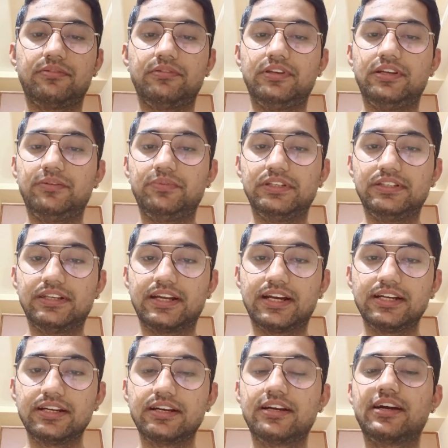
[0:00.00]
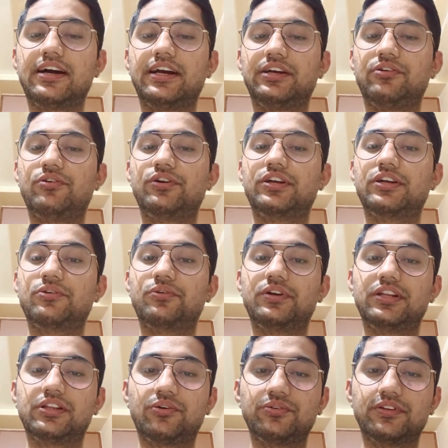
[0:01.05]
NEET PG rank. I got a
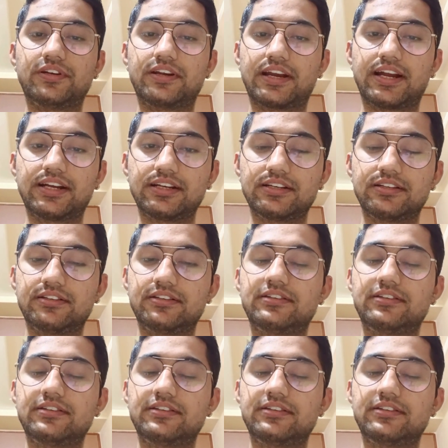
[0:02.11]
twenty thousand rank.